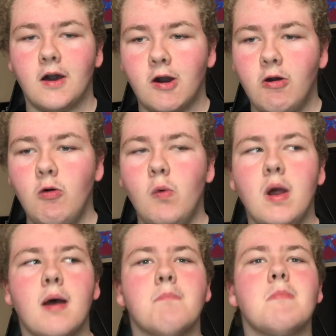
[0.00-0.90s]

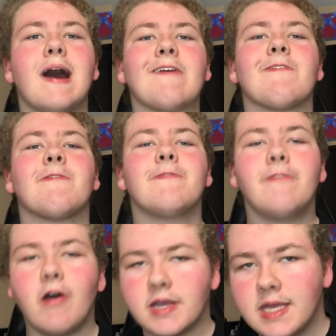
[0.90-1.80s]
Oh my
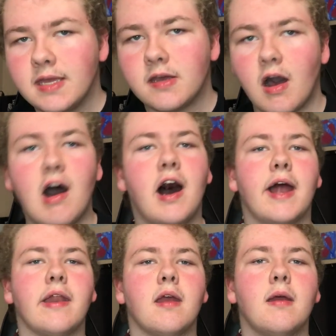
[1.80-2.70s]
fucking
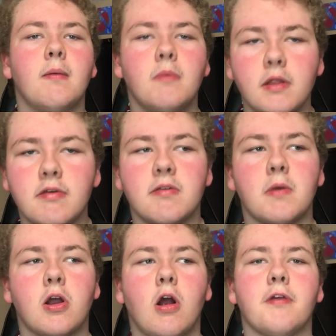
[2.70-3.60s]
god. Melissa
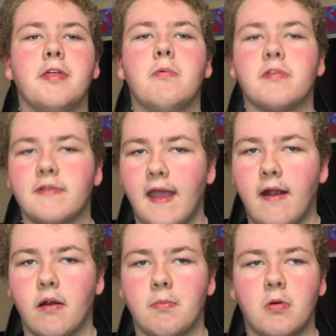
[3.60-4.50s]
McCarthy was
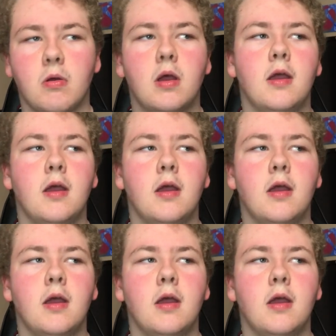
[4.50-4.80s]
terrible.